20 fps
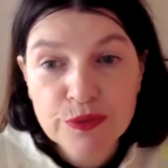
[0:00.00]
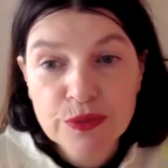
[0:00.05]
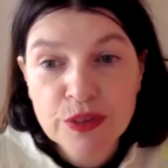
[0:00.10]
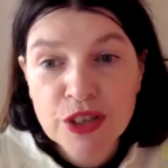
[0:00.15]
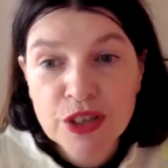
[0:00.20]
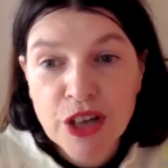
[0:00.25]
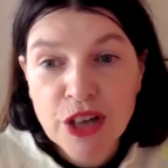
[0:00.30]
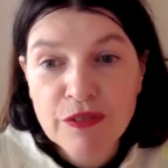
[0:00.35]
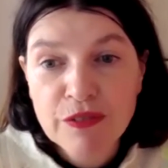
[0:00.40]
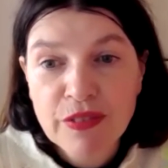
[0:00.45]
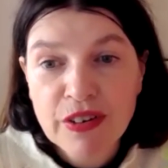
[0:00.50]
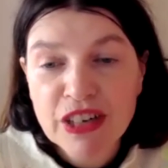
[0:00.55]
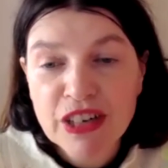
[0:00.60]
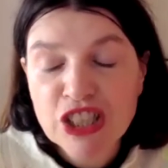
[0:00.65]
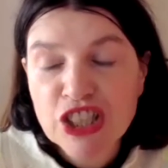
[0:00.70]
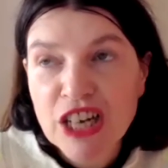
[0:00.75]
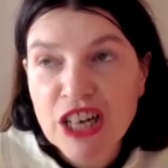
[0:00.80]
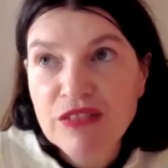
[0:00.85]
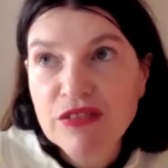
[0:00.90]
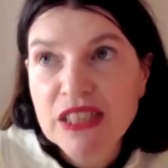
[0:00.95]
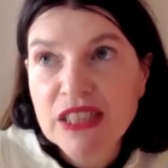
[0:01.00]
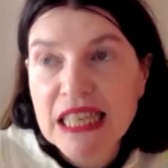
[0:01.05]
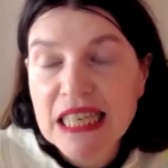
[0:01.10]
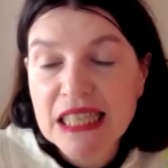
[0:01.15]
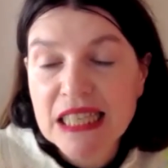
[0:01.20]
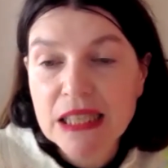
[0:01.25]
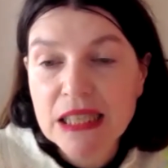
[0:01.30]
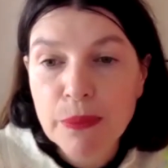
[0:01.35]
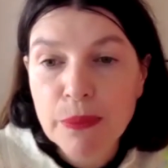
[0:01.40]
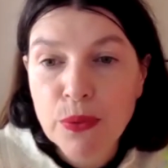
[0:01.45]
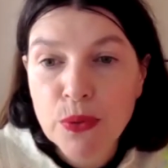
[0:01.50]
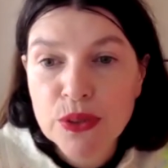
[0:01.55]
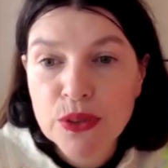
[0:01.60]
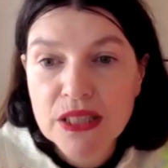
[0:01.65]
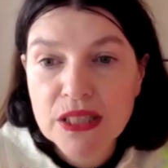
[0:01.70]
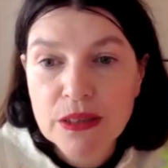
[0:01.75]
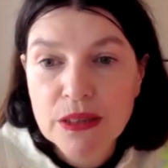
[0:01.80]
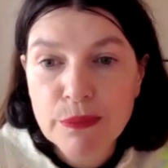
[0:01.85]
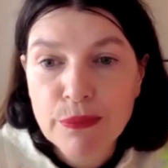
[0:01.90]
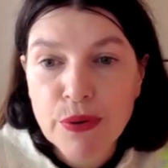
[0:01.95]
you know, very generously
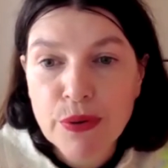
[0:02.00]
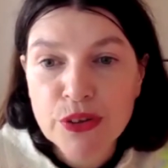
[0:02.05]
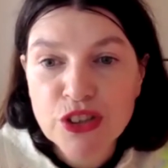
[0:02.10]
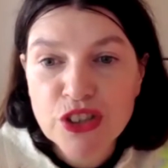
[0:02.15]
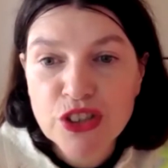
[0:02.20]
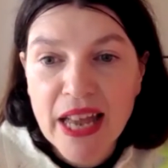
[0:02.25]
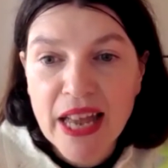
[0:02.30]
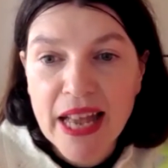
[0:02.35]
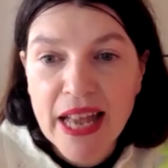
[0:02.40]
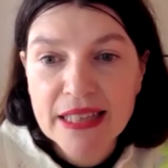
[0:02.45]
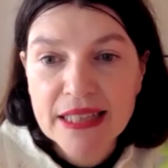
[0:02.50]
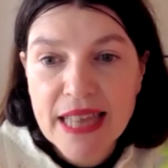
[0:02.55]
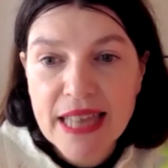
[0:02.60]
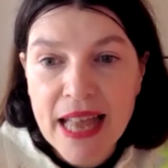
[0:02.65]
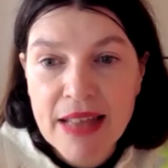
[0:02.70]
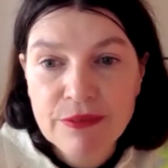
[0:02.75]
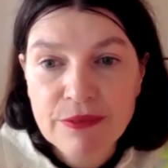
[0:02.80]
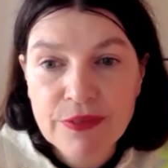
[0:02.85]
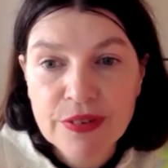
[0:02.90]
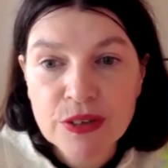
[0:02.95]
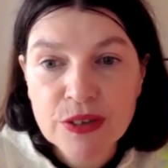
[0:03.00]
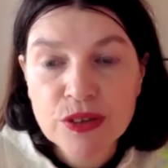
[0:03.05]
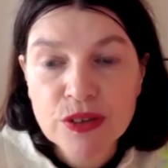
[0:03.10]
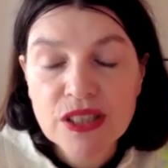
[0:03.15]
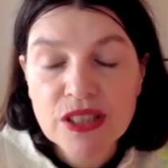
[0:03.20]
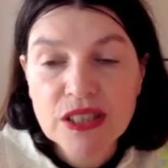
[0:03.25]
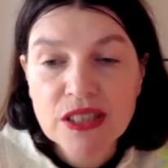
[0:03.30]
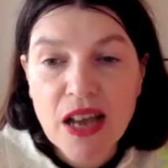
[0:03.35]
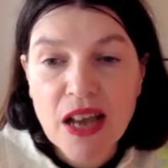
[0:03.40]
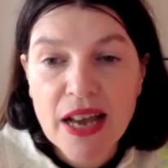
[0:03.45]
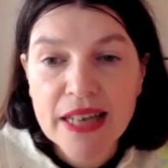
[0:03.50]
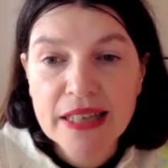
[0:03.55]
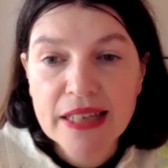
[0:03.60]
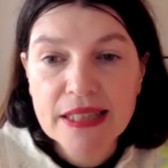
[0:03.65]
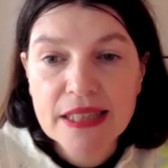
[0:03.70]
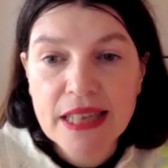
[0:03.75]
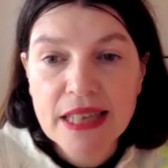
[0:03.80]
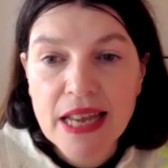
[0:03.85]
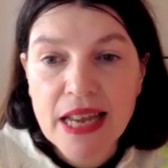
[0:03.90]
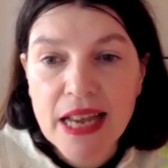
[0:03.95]
supported the project, Enfield
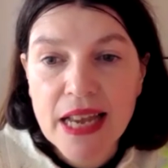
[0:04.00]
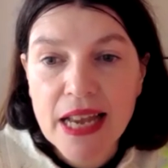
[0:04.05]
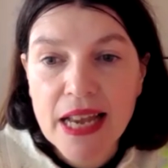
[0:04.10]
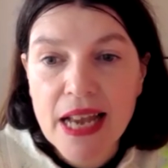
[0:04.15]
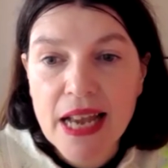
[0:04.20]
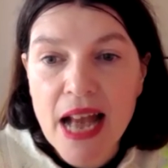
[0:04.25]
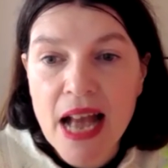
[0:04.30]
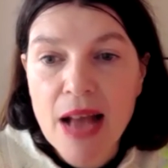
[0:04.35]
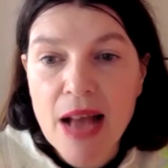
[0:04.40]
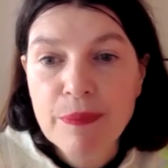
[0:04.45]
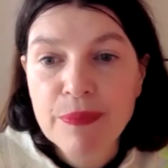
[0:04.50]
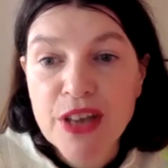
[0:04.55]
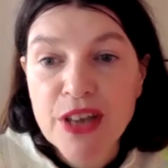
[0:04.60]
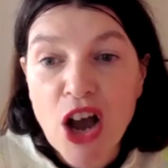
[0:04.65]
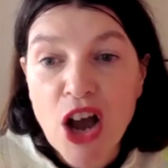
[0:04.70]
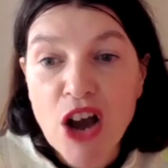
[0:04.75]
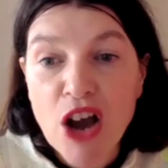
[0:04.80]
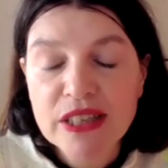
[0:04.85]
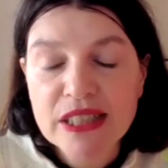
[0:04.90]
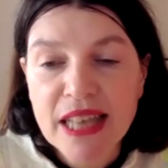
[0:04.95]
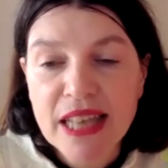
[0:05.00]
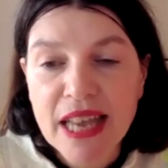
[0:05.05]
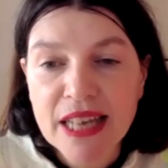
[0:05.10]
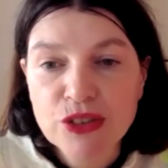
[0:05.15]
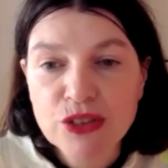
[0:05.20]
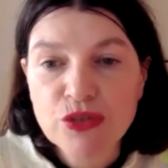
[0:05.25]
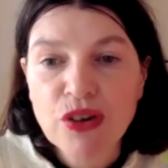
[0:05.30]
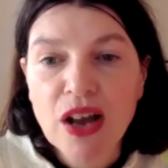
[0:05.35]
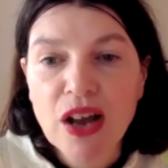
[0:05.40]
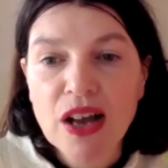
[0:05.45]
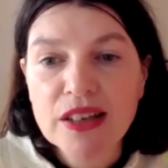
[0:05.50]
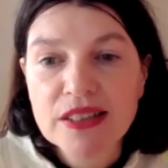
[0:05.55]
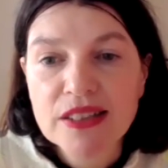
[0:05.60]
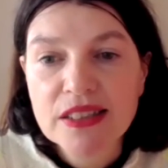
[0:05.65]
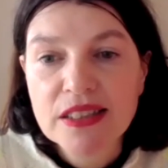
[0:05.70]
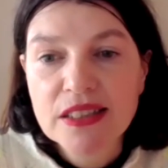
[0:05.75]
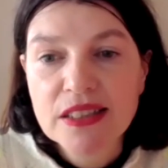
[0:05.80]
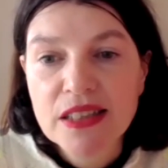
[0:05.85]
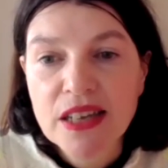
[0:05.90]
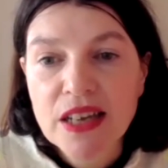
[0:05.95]
Society, um, the R S A
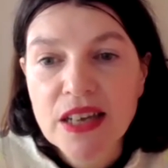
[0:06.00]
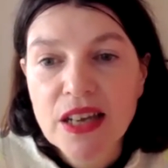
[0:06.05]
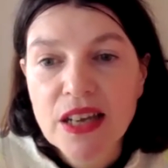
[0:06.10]
Trust.